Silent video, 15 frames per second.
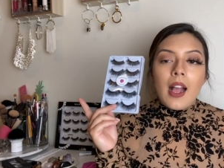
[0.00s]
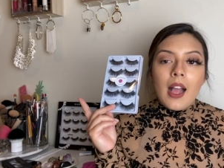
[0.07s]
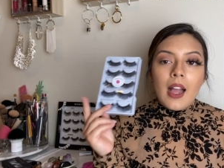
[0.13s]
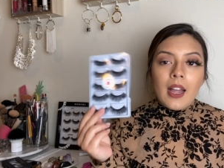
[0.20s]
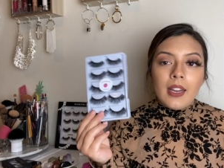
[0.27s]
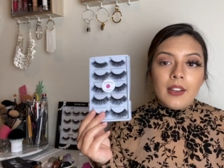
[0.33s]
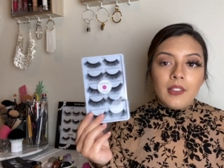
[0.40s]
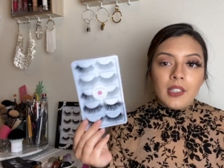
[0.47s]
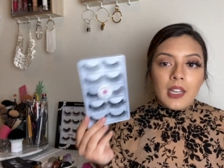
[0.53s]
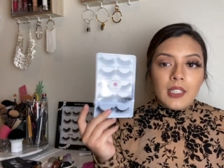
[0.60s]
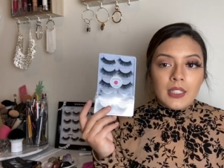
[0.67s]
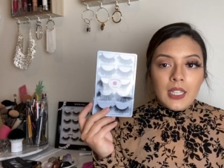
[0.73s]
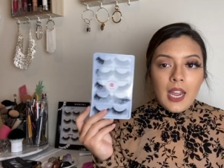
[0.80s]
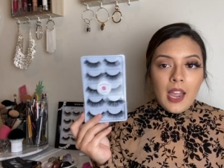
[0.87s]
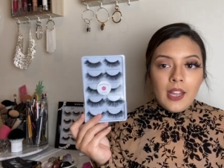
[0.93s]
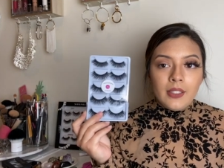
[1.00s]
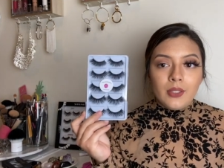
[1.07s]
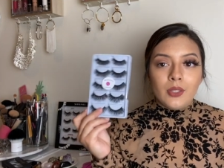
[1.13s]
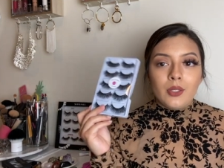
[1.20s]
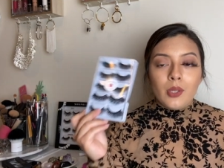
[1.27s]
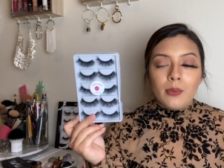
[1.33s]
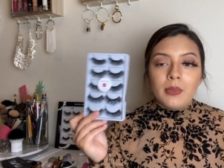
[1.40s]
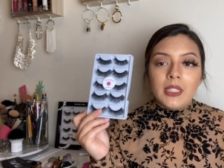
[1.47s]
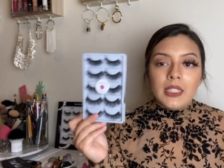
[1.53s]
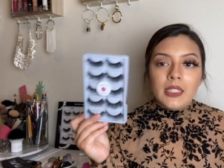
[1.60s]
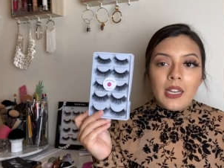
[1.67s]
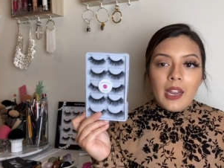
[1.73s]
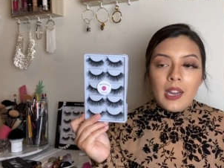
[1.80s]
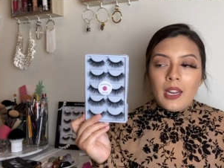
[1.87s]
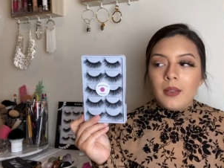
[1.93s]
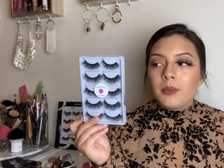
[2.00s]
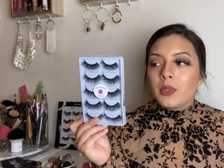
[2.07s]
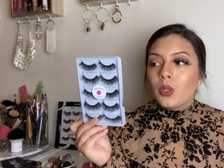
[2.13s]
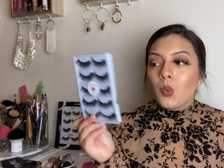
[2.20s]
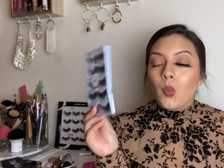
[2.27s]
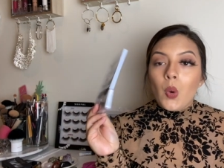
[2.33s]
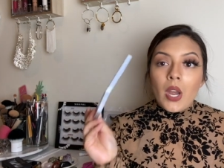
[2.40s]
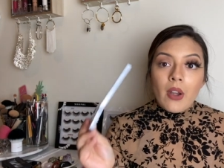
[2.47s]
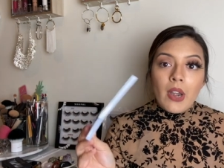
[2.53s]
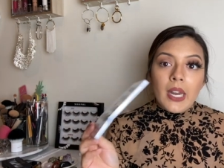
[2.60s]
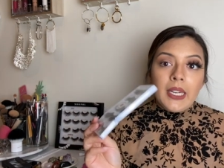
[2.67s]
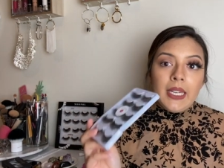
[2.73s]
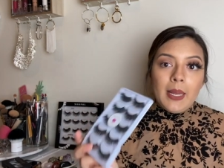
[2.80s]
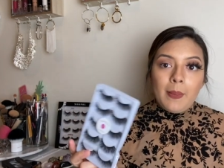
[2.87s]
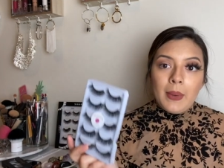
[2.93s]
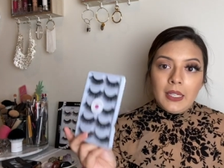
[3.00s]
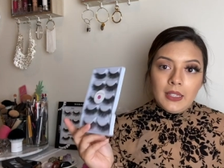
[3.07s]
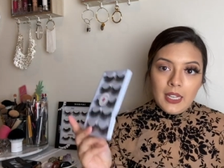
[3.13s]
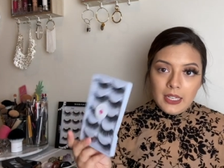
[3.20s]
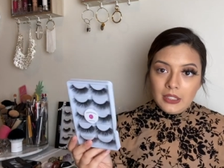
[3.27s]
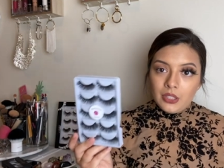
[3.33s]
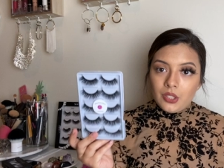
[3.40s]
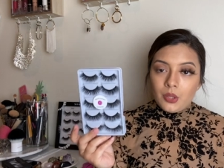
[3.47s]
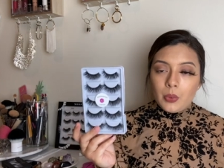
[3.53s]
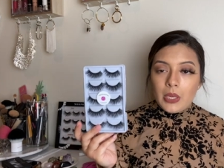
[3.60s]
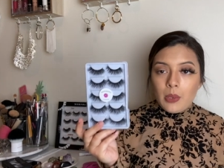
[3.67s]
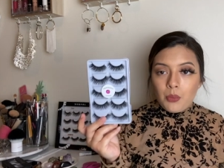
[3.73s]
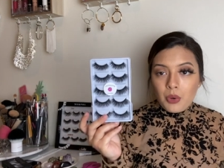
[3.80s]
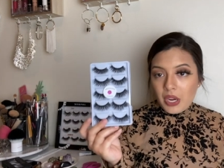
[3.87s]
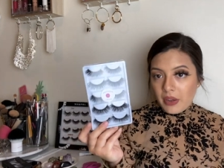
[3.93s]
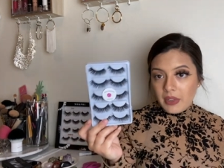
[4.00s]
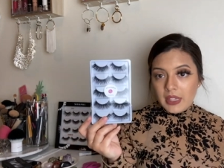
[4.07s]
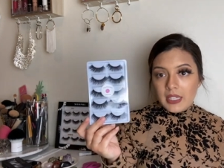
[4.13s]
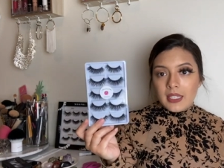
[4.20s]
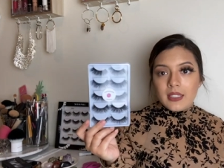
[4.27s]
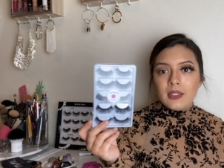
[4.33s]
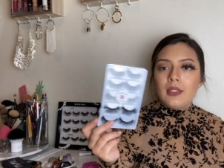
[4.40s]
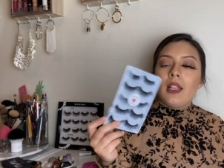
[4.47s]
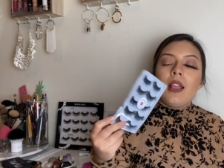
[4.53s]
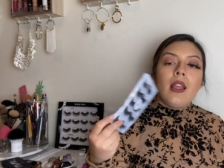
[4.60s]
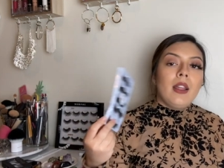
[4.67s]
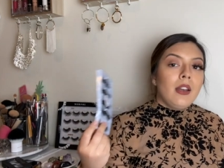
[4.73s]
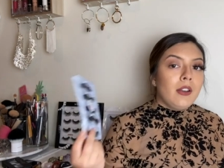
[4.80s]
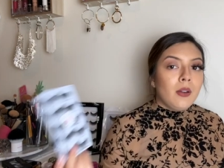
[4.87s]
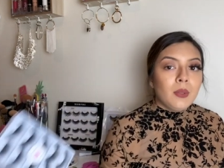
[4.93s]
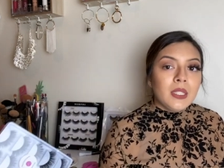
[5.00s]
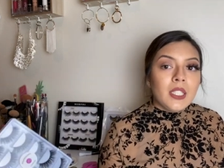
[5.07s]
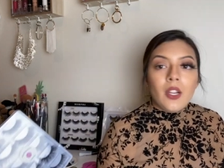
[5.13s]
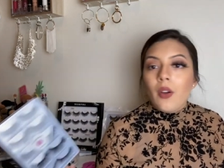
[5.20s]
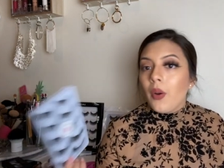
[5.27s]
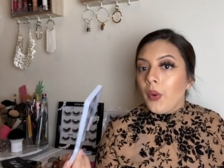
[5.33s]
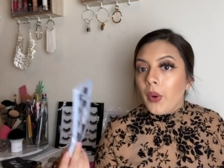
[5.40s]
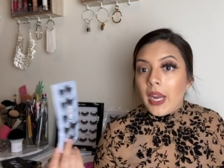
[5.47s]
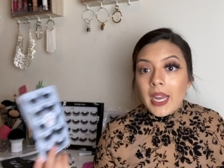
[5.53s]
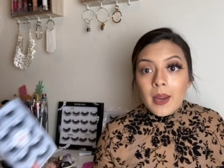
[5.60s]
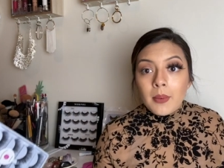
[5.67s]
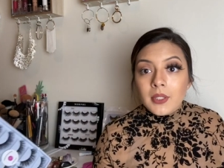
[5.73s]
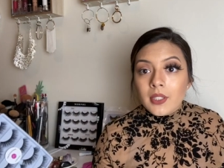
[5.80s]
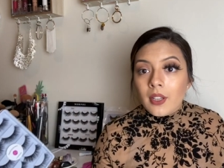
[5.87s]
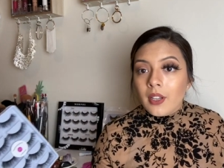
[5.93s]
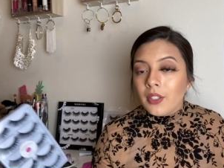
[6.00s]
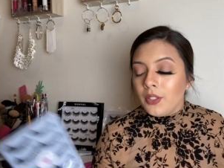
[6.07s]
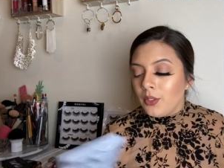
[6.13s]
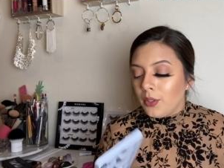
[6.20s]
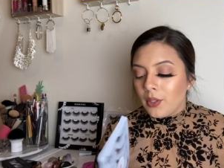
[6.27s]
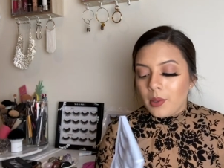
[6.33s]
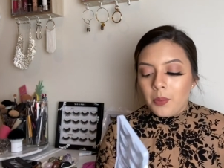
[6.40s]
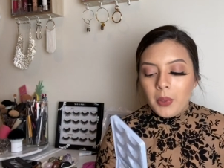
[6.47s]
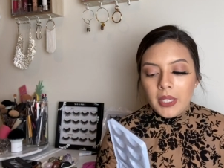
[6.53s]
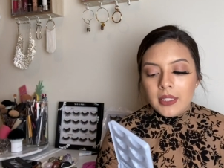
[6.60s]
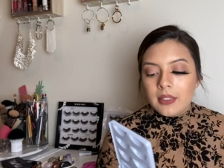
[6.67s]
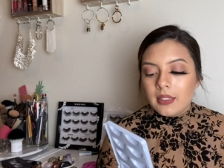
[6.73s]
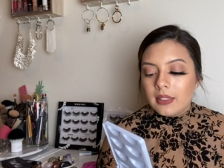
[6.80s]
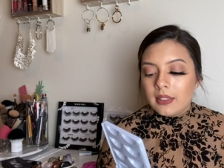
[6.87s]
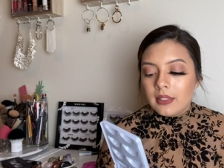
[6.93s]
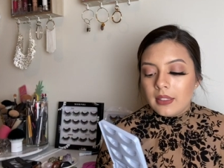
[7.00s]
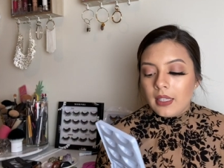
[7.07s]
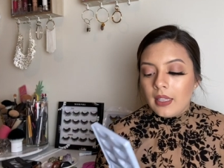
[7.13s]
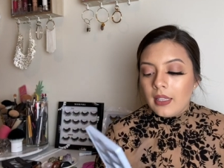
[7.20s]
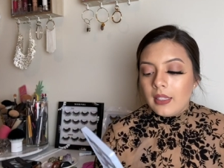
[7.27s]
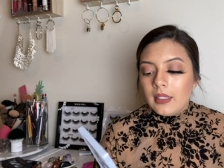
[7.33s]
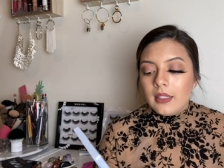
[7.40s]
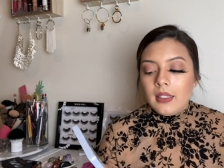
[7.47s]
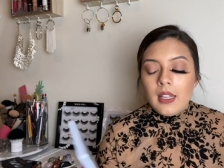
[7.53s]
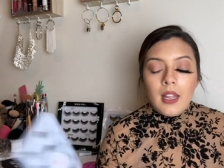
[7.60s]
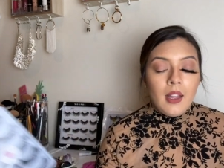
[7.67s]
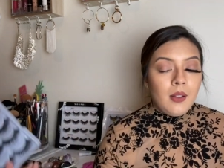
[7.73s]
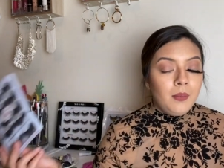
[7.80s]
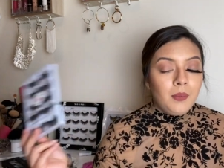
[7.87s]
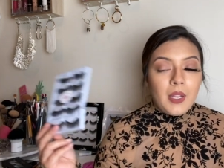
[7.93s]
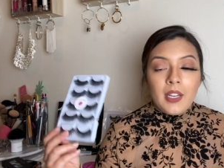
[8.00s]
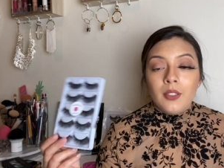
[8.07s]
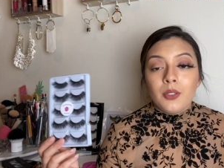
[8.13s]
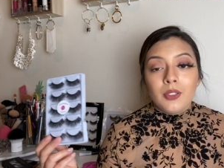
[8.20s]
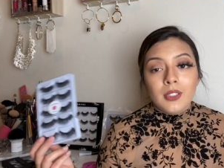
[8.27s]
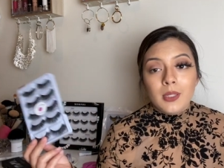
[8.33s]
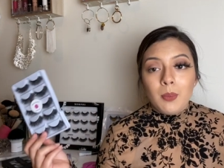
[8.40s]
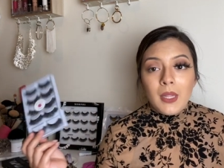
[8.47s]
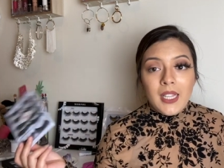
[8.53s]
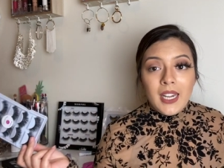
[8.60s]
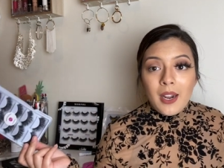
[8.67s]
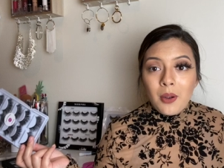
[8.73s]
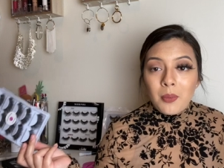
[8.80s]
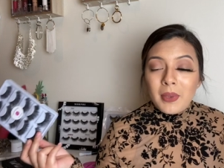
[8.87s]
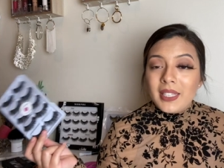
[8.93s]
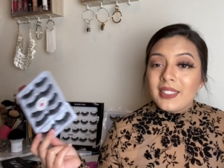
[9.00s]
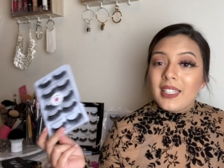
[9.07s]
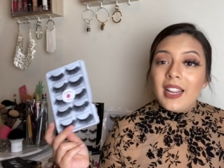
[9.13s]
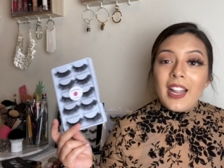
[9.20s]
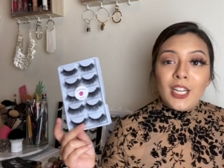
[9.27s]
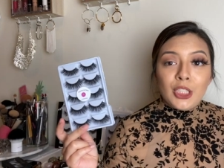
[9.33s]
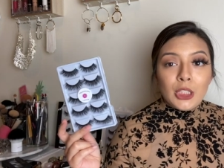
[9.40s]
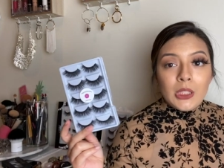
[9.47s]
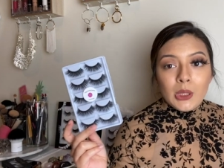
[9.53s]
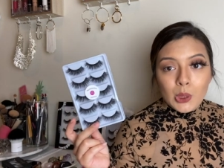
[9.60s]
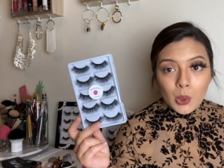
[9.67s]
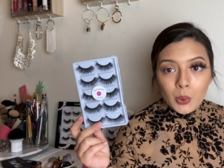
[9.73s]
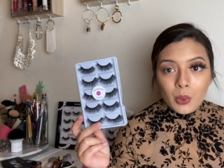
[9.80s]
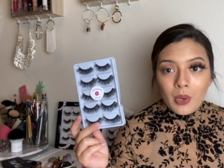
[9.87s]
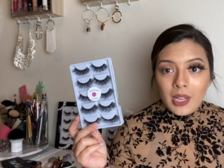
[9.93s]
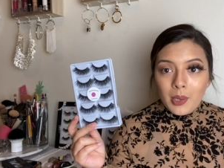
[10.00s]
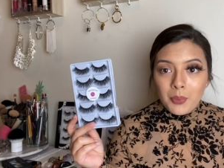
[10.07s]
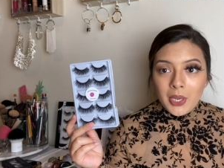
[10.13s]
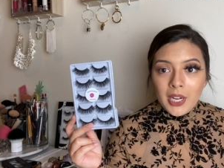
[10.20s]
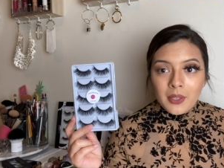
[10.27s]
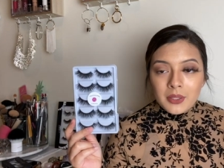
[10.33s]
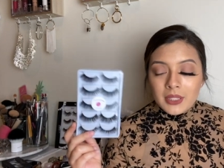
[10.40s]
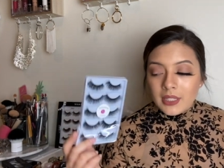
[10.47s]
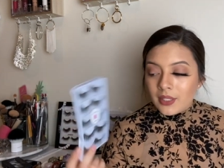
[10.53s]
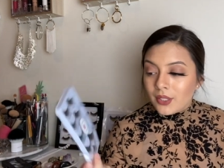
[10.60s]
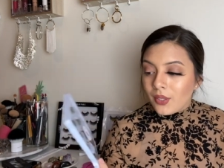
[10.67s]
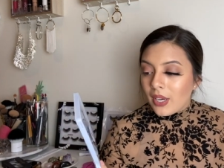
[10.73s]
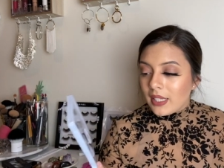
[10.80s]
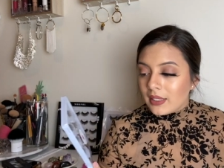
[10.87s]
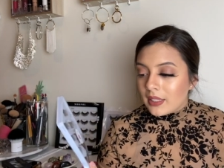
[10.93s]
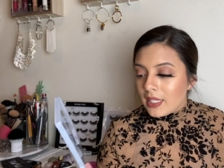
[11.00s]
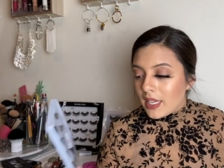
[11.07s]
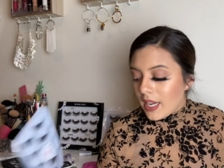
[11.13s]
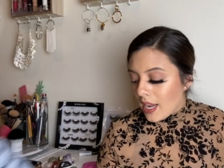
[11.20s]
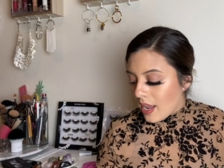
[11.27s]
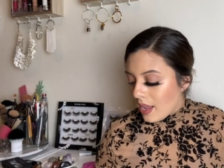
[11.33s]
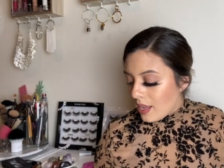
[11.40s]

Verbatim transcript: I have gotten asked so many times where I get my lashes when I'm wearing these. And I always say, oh, Amazon, you know the brand is, um, I usually spell that out because I actually don't know how to pronounce this correctly.